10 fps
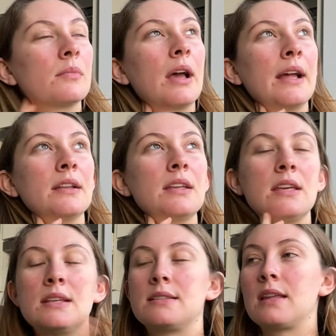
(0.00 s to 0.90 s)
and
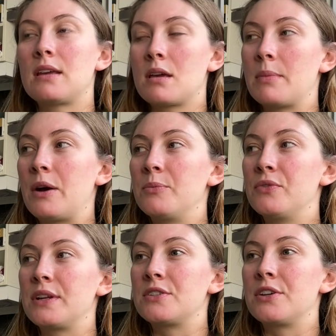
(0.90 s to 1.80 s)
he's thinking about
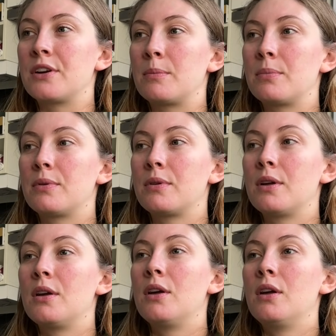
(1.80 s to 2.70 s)
moving to Europe
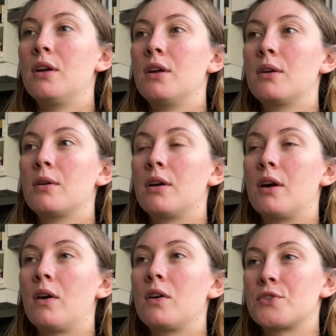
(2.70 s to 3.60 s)

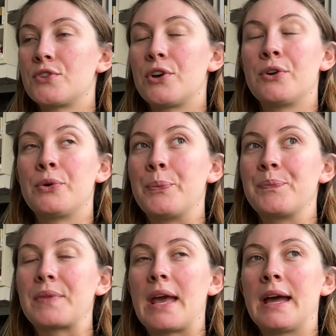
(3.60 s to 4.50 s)
also.
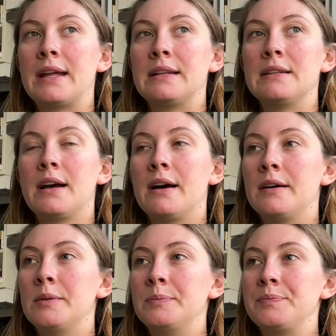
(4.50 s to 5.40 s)

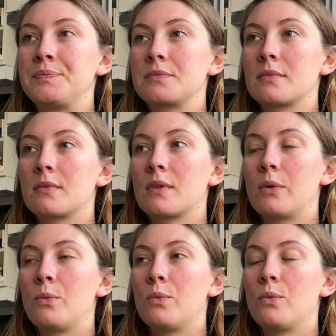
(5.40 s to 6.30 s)
And
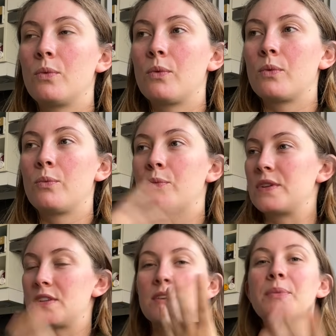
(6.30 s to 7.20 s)

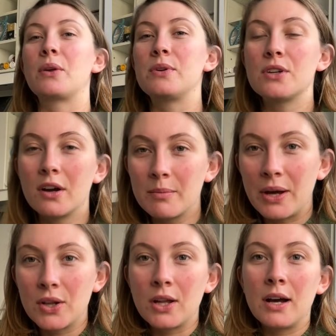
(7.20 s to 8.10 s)
this is something we talk
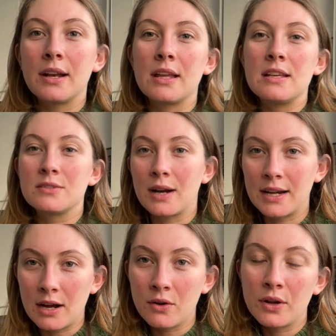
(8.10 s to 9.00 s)
about a lot, and he's right
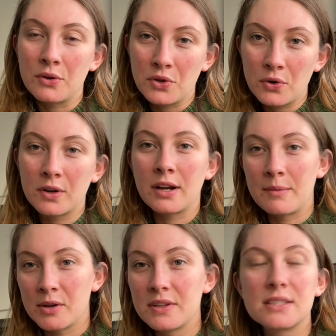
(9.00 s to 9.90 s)
now in New York and I'm
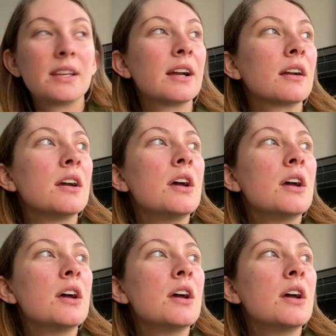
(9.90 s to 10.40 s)
obviously here.